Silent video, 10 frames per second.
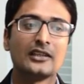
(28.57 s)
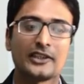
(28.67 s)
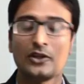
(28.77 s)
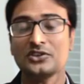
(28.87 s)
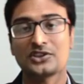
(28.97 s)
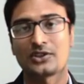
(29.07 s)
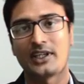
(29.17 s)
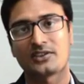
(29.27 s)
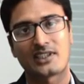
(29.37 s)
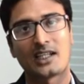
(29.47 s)
they're not just
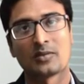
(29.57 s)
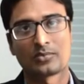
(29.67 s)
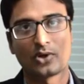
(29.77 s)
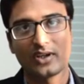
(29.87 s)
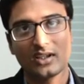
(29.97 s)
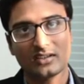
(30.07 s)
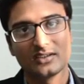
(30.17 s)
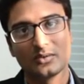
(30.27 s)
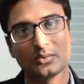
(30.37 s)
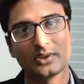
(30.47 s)
trying to sell a product.
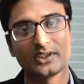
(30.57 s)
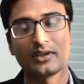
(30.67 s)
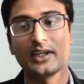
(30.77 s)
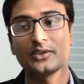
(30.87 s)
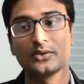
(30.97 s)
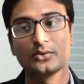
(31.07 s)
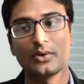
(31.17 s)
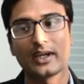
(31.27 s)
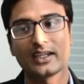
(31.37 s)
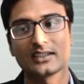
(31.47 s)
What they're trying to
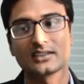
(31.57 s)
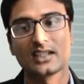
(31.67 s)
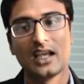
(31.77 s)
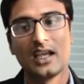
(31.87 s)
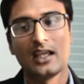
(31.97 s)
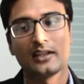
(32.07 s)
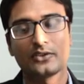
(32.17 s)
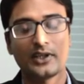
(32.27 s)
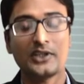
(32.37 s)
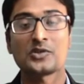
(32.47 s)
do is they're
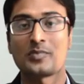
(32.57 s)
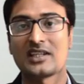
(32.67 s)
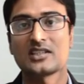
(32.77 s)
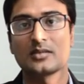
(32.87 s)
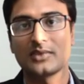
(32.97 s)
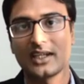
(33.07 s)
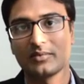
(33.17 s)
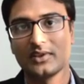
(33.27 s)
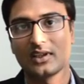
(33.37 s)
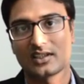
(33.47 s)
trying to spend some time
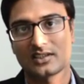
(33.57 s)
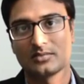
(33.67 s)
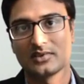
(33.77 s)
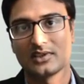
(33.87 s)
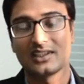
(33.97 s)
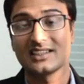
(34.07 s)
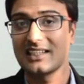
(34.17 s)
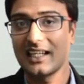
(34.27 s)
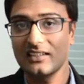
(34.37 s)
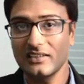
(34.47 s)
with the customer,
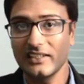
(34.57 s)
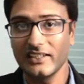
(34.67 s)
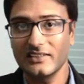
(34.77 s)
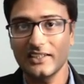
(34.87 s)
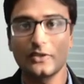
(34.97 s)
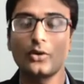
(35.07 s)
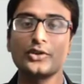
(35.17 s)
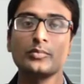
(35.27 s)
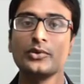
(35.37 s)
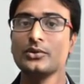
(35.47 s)
understand the needs, and
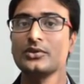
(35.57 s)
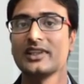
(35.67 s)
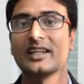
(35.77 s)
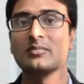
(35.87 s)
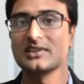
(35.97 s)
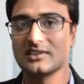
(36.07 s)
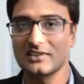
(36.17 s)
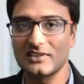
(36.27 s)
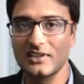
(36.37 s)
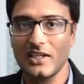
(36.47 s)
contribute to their
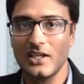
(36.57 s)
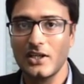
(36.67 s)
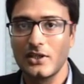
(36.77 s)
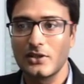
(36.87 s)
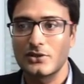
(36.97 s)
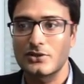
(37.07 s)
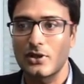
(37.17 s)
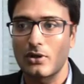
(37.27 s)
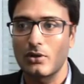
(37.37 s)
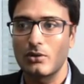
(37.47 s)
business.
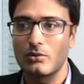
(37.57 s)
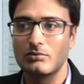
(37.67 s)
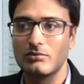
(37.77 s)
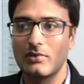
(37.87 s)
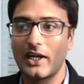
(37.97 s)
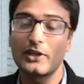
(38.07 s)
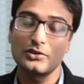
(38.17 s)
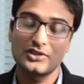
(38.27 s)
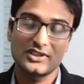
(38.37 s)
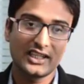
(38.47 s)
So I
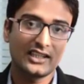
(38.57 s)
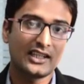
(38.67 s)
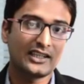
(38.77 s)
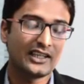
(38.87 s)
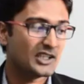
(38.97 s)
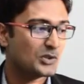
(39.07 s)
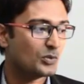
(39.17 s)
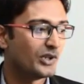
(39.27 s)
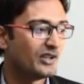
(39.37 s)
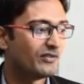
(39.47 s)
could say that yes,
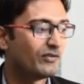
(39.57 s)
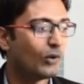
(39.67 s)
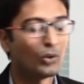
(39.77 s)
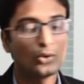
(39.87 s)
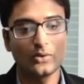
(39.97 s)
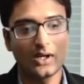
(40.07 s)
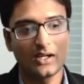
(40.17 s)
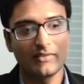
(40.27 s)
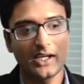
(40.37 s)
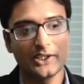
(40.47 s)
we follow
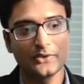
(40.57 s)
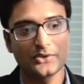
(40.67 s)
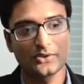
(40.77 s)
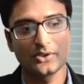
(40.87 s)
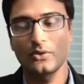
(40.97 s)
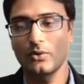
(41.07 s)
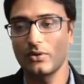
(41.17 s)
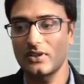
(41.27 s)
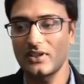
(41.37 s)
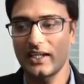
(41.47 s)
our values to the
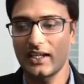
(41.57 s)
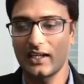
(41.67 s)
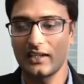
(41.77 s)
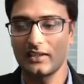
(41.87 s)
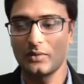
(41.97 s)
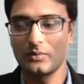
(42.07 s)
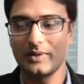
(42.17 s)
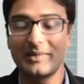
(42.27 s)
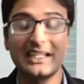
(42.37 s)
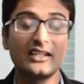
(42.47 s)
core, and we
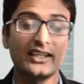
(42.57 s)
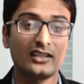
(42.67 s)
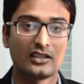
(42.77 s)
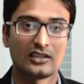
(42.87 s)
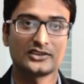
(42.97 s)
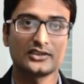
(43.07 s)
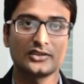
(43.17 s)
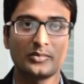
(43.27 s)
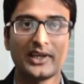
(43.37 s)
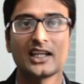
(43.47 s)
maintain a culture
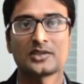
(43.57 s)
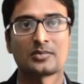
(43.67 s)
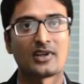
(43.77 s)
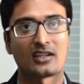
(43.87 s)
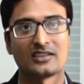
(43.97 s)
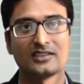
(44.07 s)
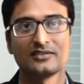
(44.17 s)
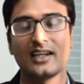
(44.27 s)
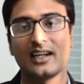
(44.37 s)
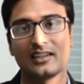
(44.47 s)
to be as productive
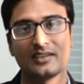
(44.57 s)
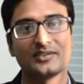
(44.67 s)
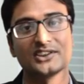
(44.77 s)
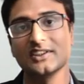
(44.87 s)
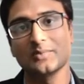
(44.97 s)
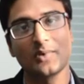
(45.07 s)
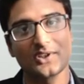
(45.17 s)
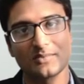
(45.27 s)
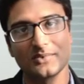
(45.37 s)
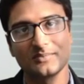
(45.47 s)
and efficient as
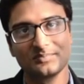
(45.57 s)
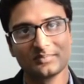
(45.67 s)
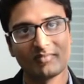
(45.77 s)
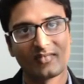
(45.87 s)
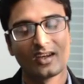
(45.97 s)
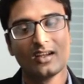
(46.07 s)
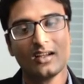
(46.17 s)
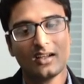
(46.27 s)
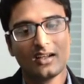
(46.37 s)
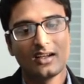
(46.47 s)
possible.
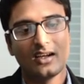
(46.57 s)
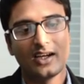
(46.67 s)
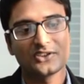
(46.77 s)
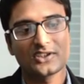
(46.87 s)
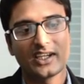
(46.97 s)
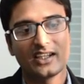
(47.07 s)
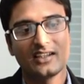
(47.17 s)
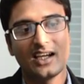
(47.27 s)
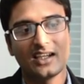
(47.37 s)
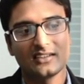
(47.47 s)
I could say
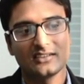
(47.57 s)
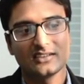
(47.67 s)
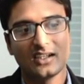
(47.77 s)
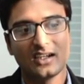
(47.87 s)
that